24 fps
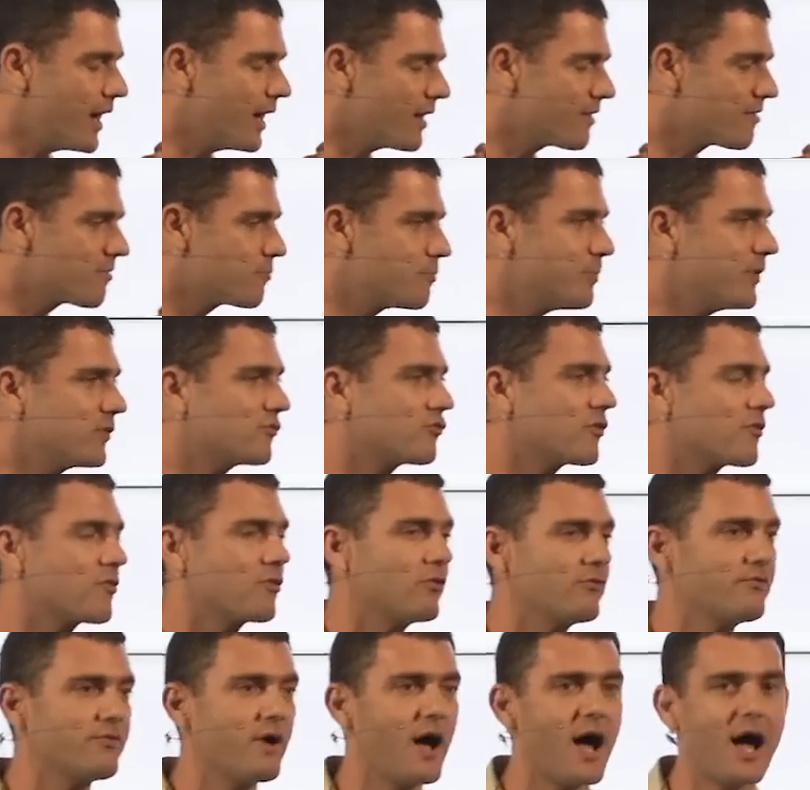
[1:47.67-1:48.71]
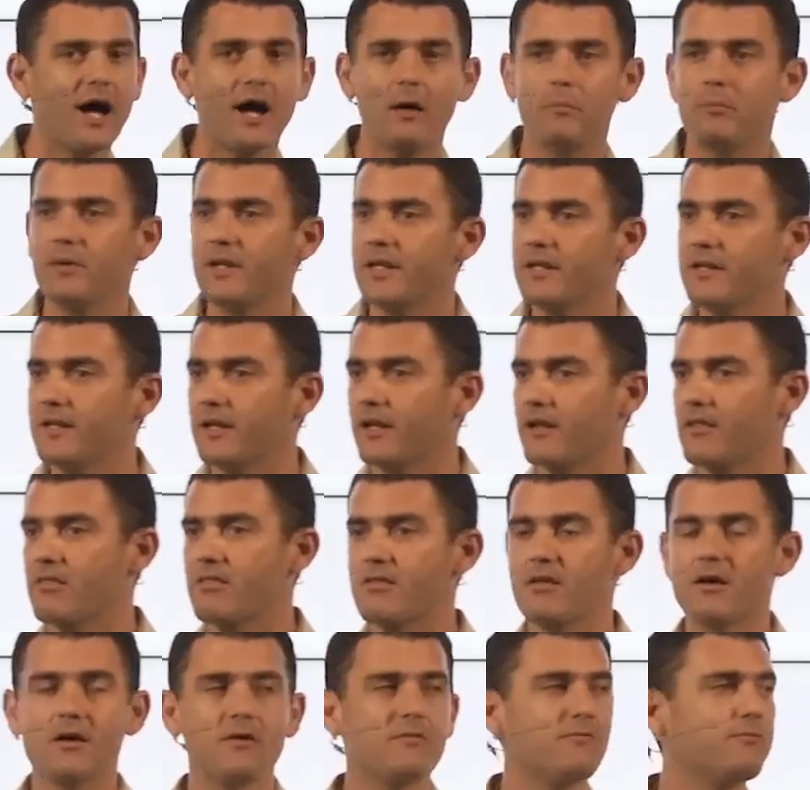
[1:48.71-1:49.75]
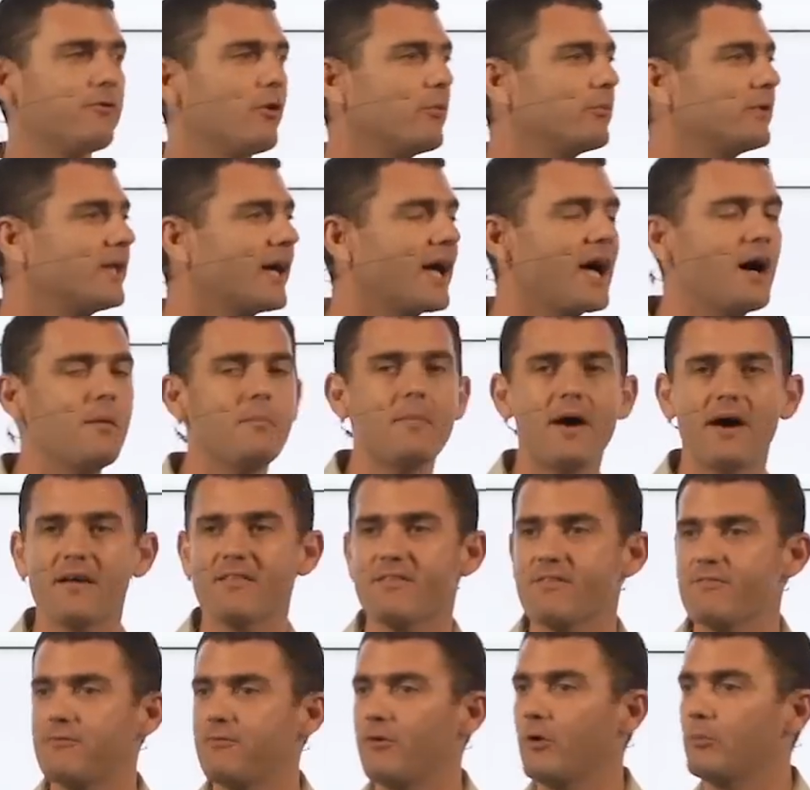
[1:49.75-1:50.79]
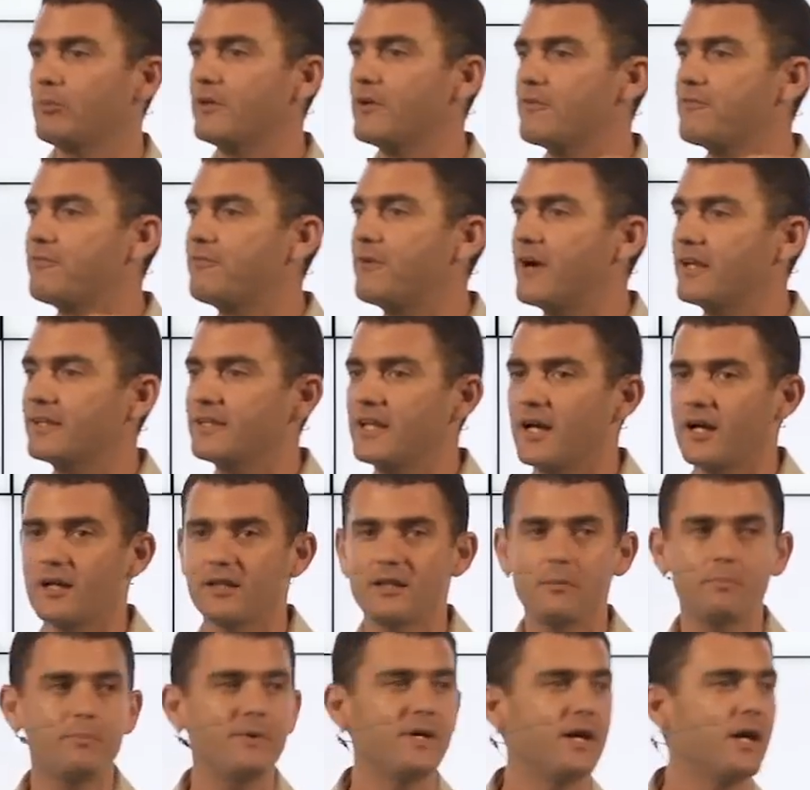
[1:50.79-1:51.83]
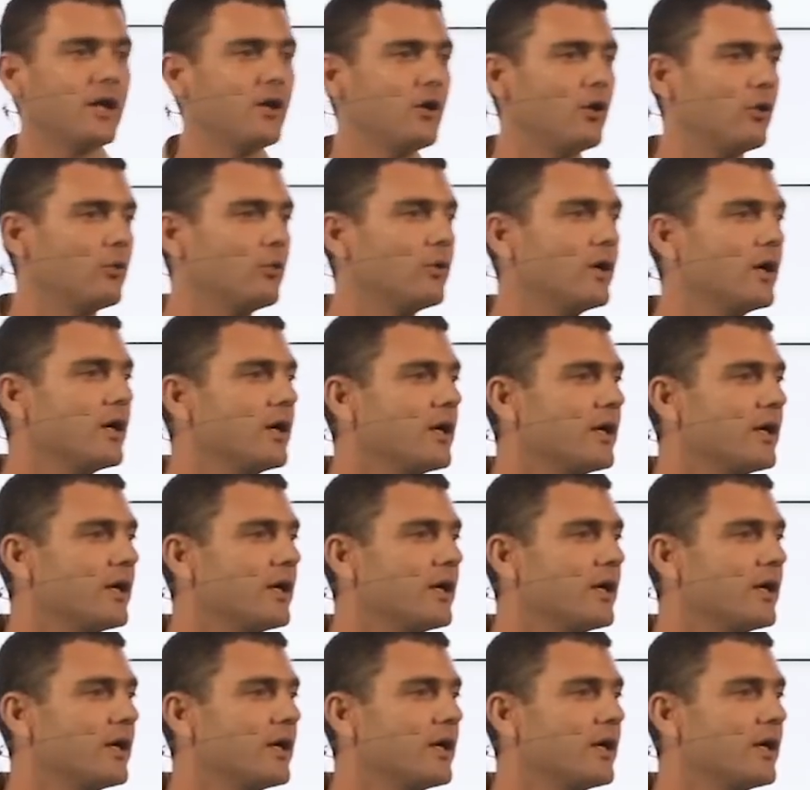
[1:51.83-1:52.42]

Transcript: speeches of Arab leaders from the Hamas, from the Fatah, the PLO,